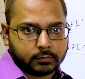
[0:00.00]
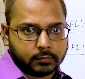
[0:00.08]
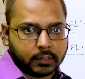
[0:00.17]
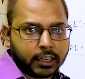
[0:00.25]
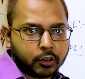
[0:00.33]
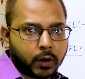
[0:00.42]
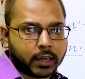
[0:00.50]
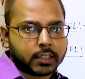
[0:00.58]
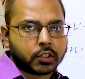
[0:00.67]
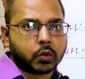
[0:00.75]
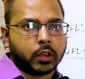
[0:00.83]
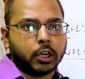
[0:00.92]
then what
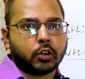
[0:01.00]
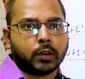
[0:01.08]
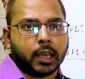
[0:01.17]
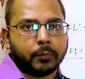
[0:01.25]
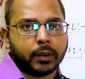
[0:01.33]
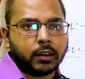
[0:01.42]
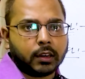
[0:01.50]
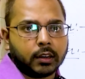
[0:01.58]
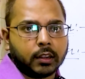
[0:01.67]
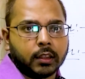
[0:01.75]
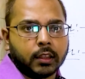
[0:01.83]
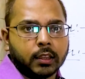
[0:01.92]
is going to happen?
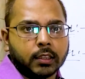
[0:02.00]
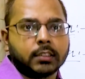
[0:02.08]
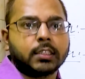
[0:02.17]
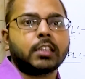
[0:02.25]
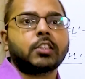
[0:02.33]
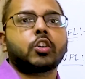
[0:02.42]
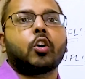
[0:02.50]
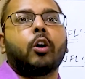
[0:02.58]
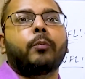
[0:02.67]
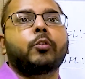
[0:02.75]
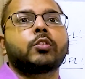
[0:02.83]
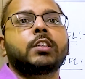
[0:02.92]
Just
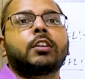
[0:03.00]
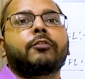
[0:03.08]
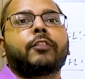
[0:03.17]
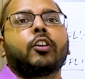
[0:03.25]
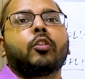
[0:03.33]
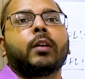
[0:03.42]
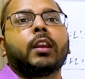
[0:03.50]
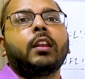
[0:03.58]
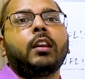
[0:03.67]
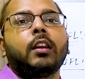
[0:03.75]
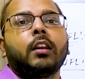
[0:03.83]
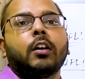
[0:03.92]
opposite
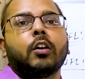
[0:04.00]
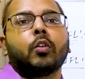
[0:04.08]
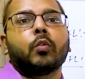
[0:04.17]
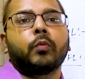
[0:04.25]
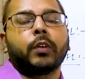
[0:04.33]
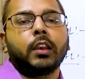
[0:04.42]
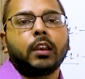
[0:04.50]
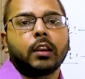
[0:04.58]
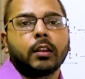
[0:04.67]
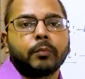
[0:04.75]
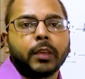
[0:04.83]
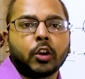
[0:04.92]
phenomena will
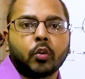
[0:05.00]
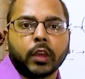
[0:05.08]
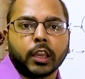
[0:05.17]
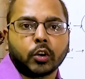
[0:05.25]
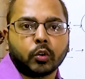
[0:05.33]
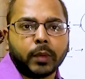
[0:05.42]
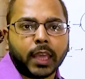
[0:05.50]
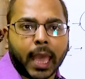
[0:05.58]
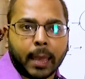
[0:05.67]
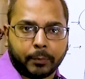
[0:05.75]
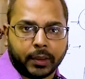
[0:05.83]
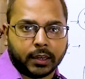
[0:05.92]
be going to be
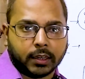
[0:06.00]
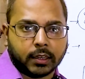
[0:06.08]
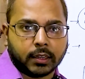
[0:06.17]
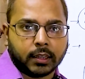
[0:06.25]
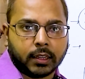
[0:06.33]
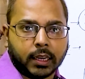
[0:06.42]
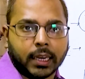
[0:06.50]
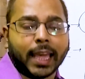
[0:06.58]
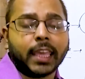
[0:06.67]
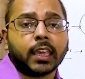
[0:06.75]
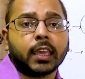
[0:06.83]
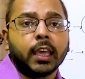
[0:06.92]
happen.
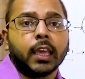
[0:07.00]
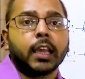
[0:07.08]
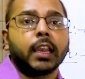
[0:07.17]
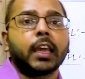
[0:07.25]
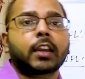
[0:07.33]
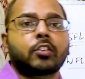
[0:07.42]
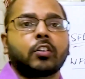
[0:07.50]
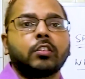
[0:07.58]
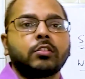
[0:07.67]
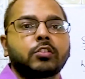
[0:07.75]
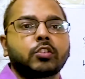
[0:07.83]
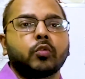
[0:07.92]
Like
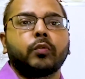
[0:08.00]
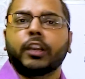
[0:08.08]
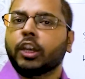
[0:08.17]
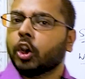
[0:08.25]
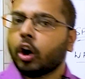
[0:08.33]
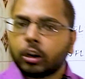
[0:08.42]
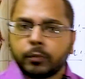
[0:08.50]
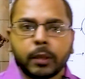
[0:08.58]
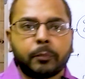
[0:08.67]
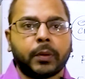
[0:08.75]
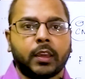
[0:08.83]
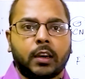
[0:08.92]
electrons will not be
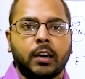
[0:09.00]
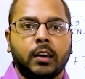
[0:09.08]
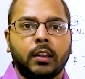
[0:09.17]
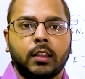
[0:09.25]
paired,